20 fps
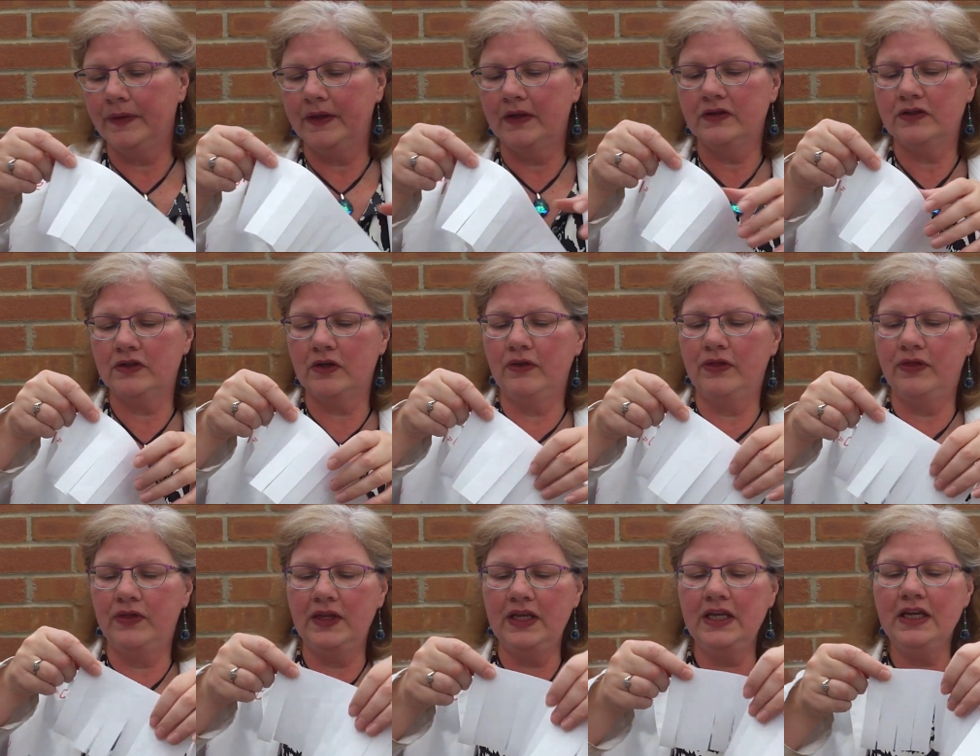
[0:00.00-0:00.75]
So
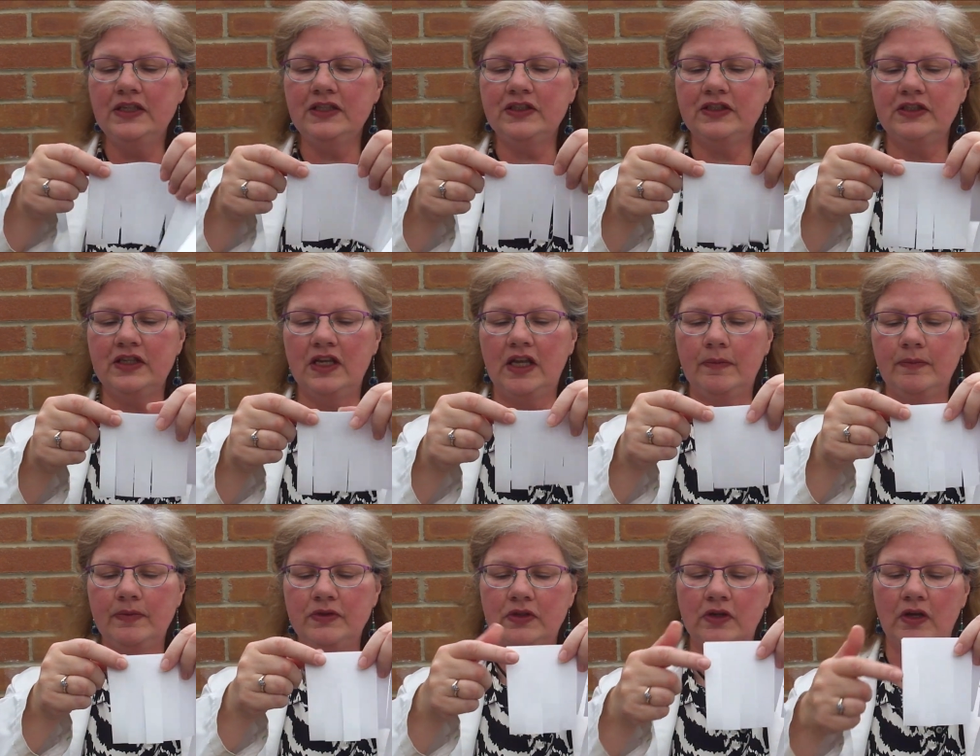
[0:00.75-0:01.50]
these
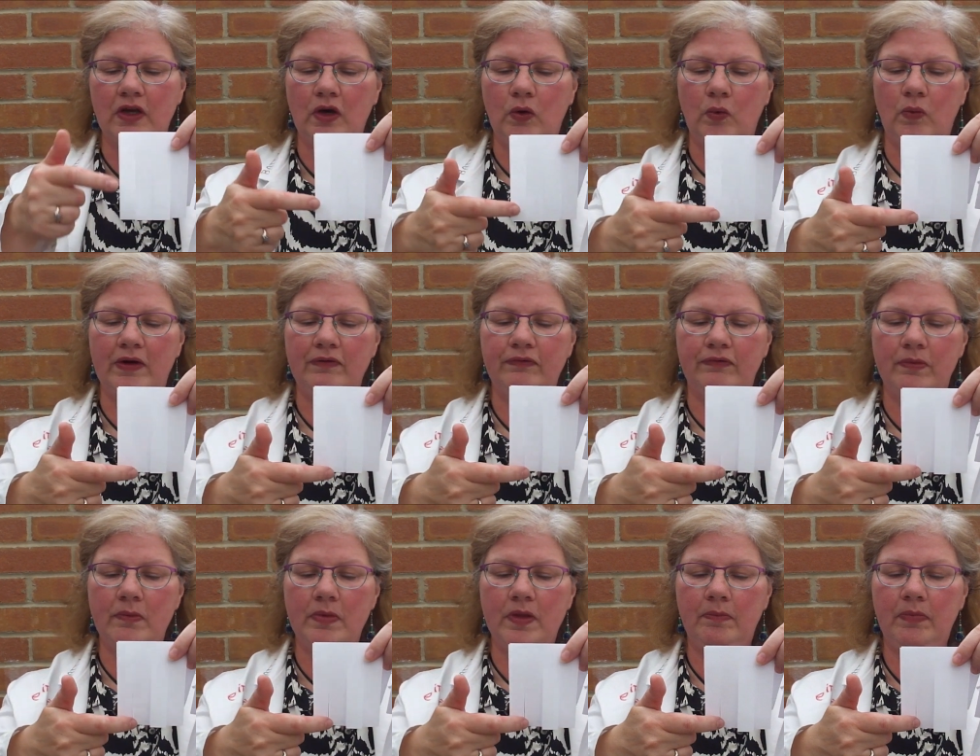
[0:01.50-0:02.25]
snips went
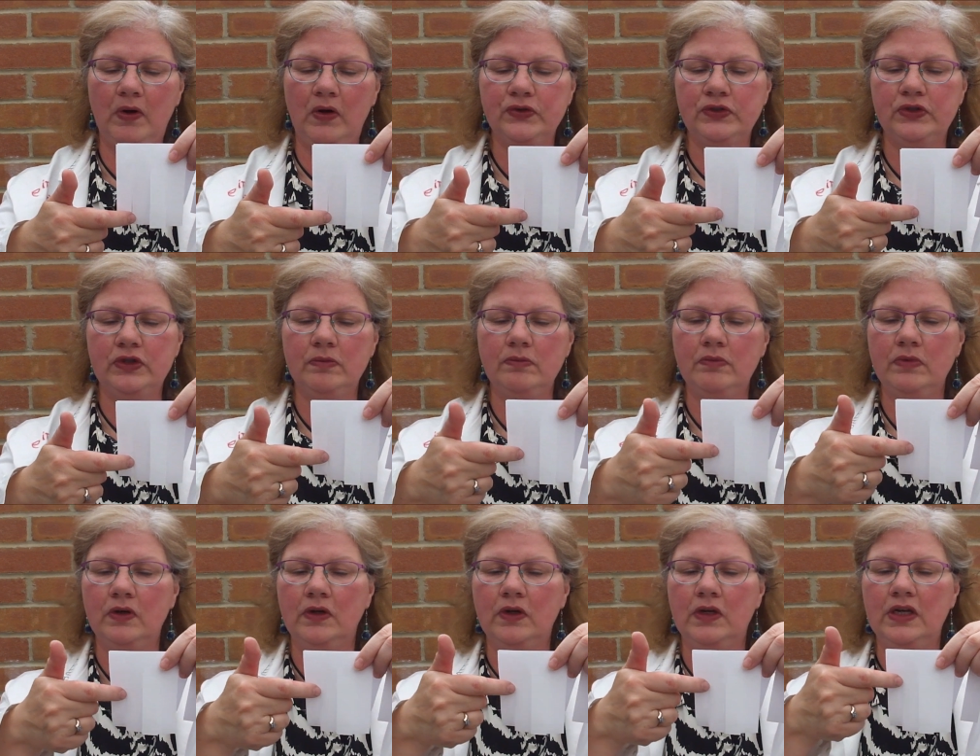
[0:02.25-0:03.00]
from the
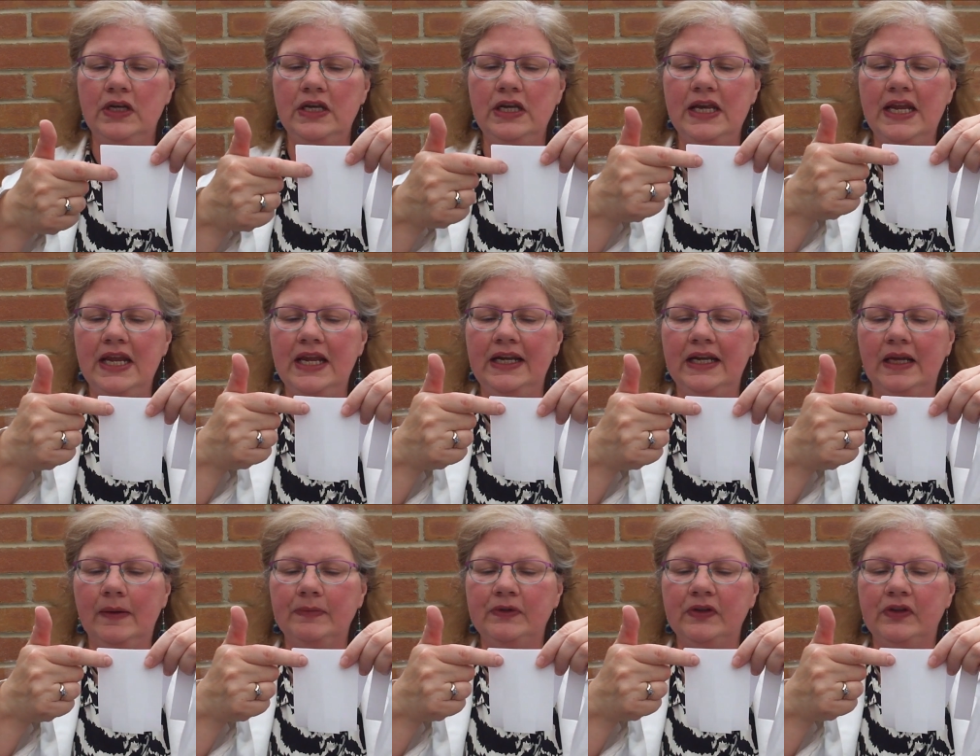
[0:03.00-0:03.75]
bottom
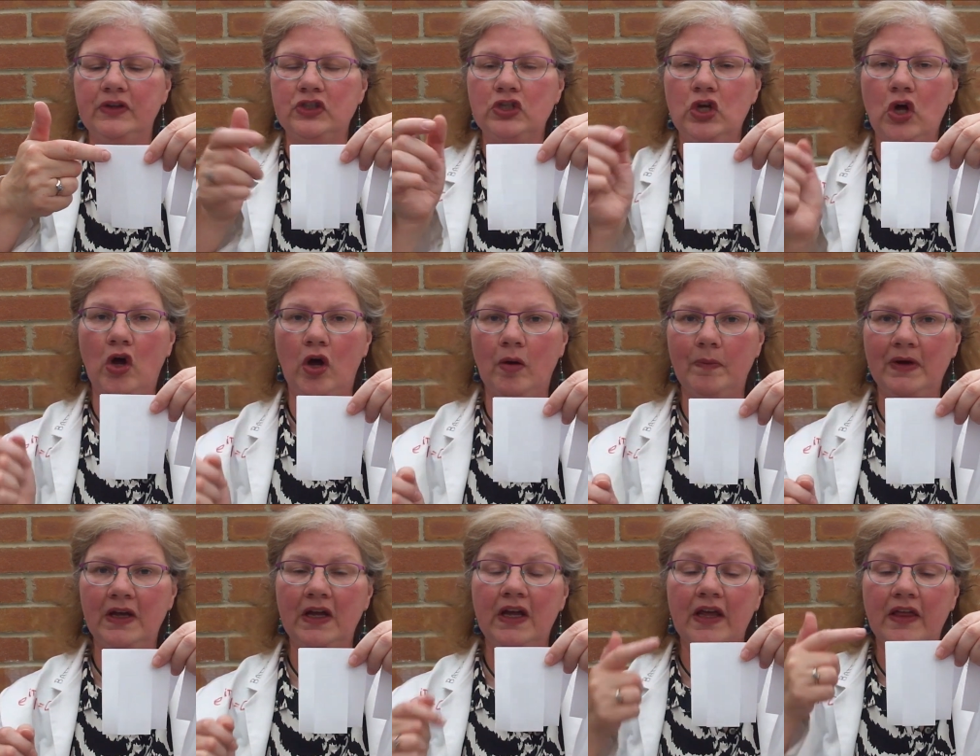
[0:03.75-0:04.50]
nearly up to the
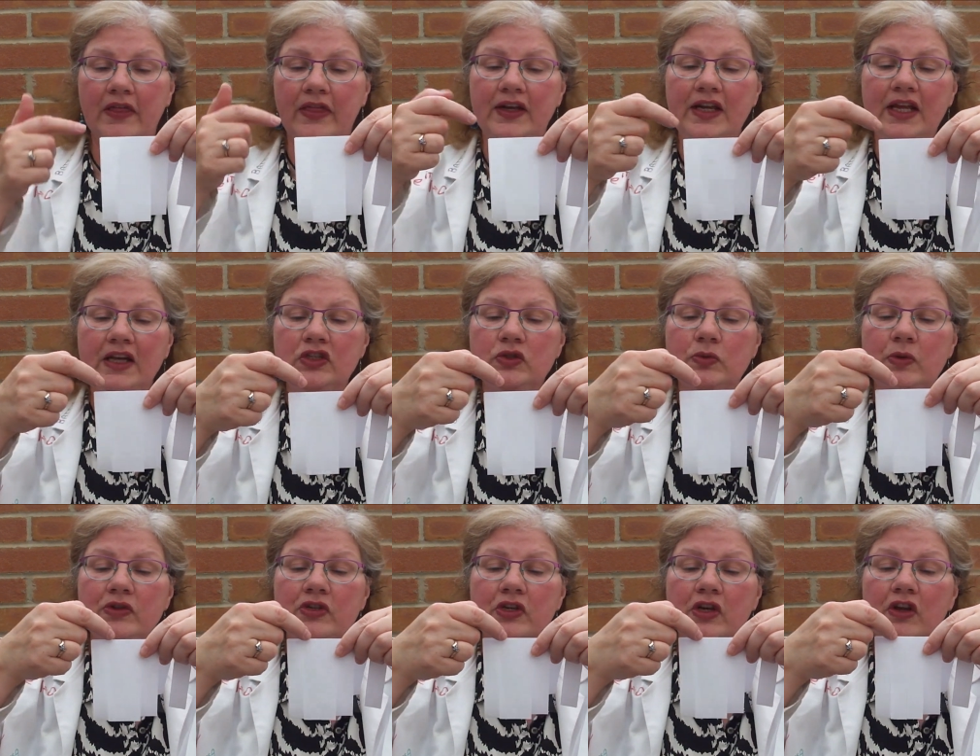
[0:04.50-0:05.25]
top. The next
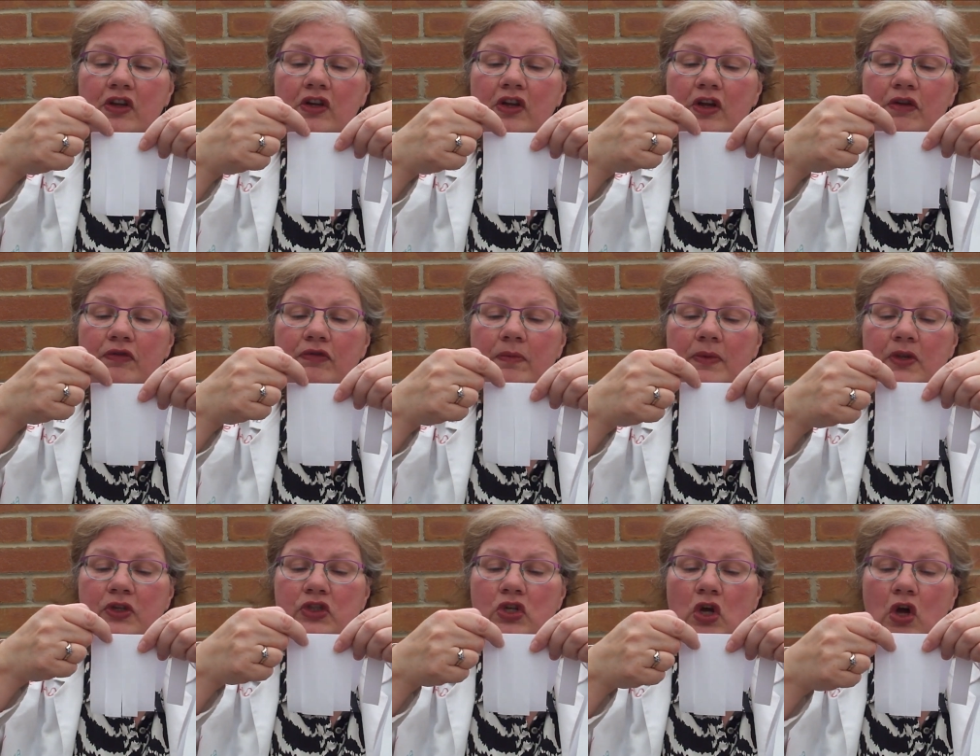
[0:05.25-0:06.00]
ones are going to go from
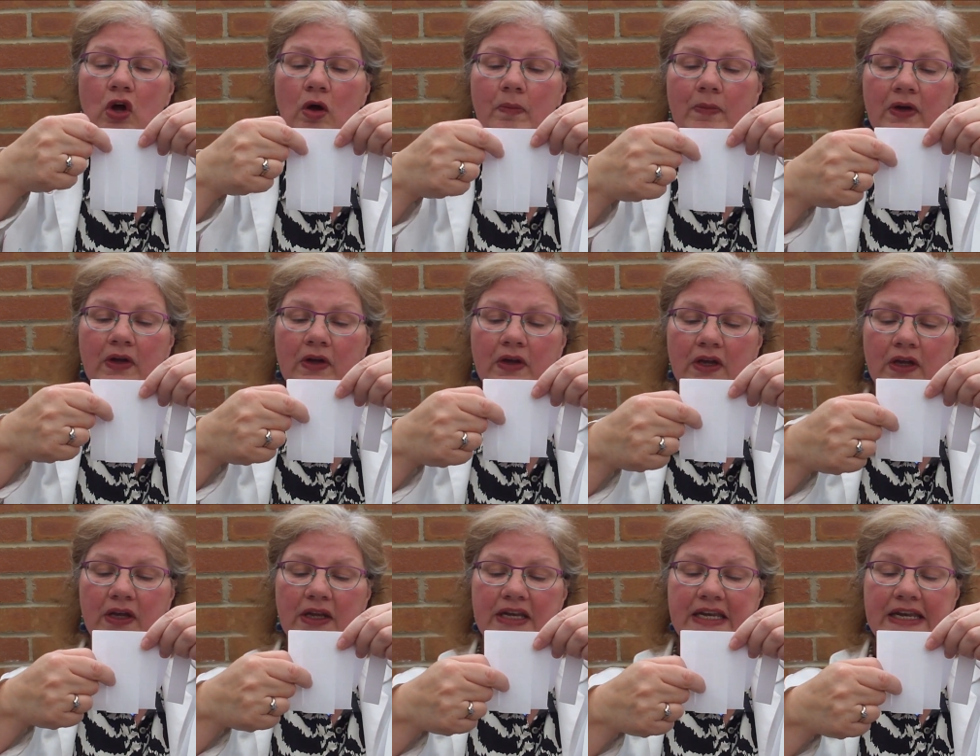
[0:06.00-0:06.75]
the top
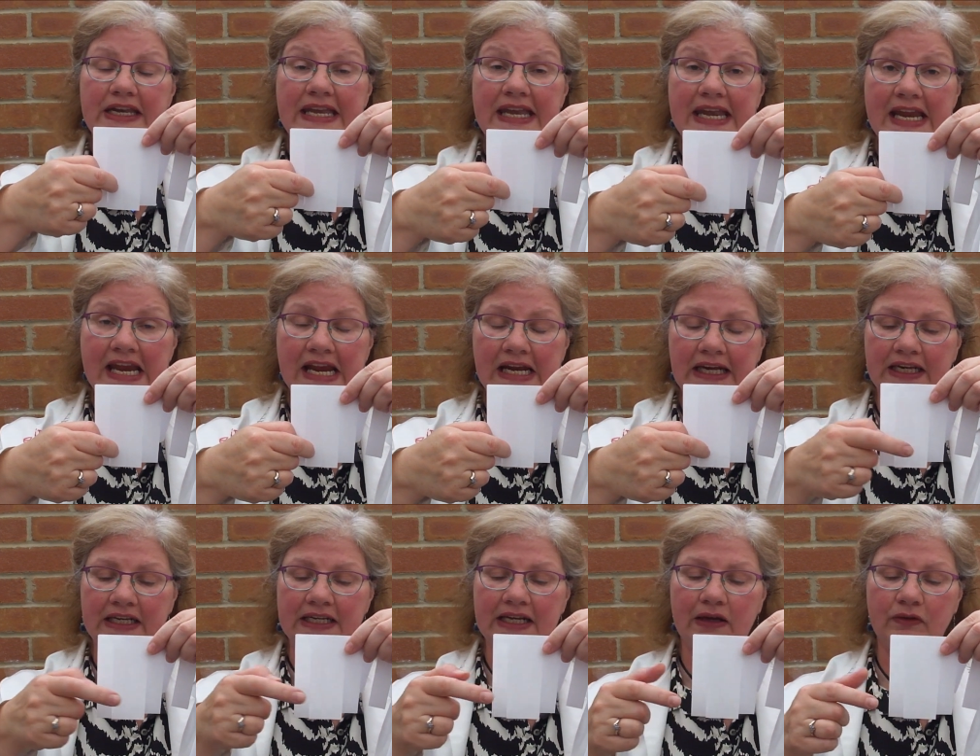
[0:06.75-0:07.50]

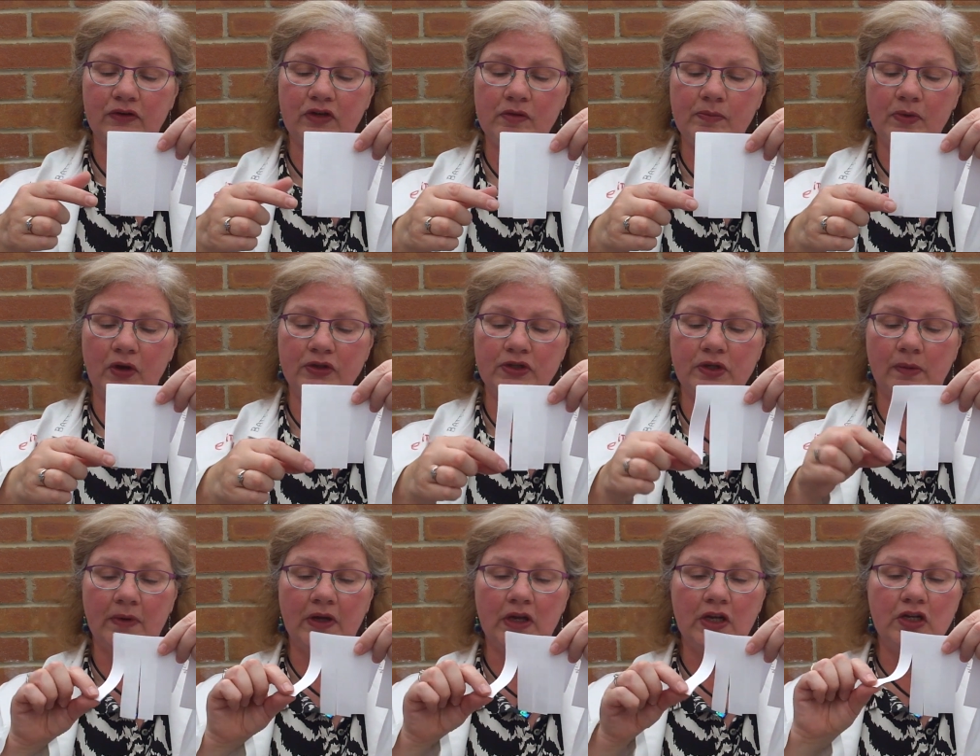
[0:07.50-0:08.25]
nearly down to the
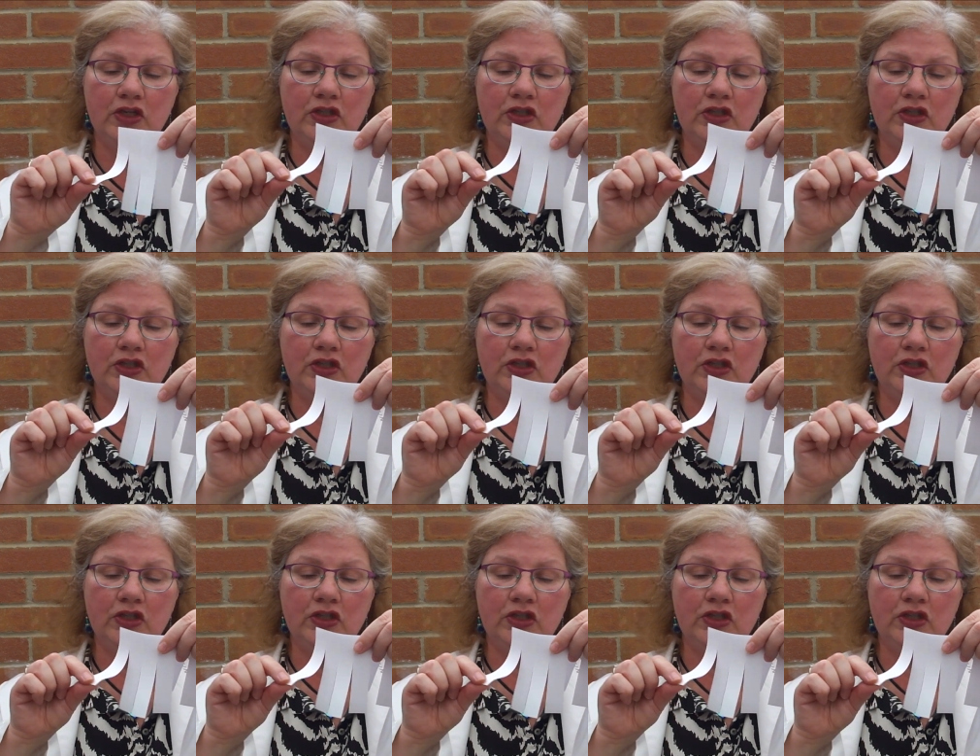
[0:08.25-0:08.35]
bottom.